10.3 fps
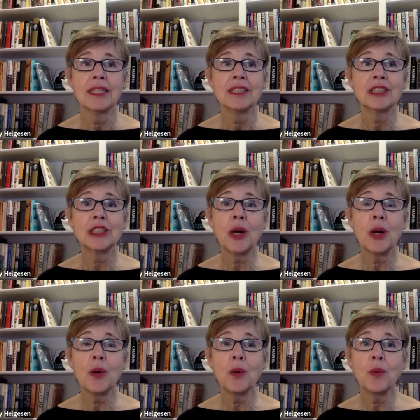
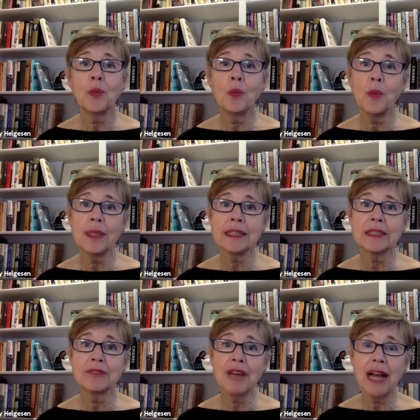So,
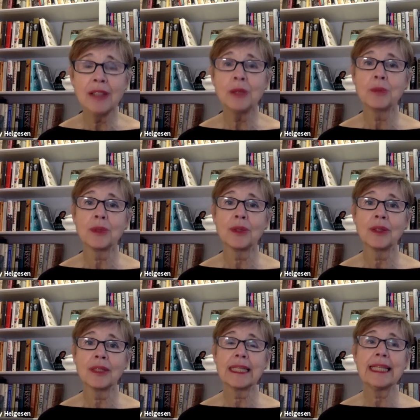what's
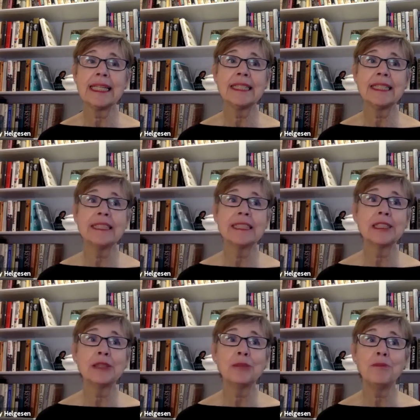valuable is
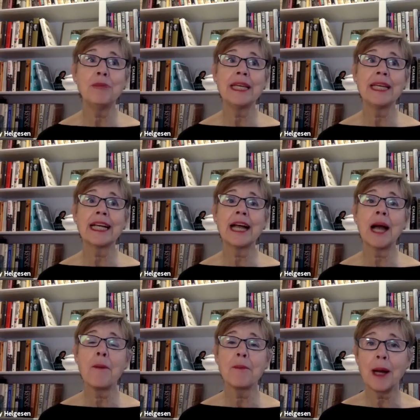to
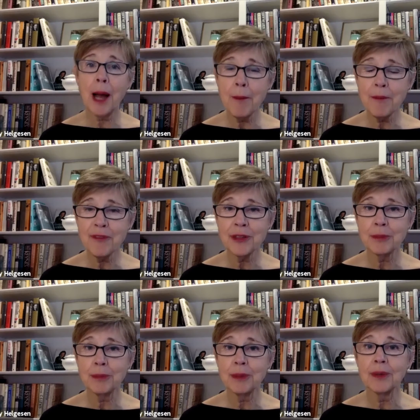become
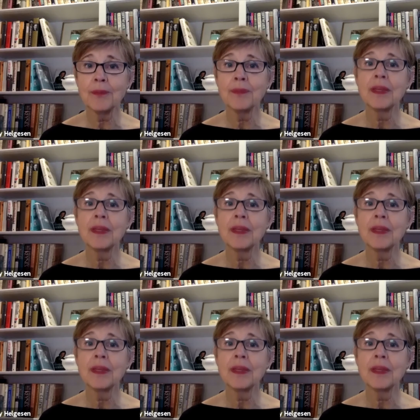comfortable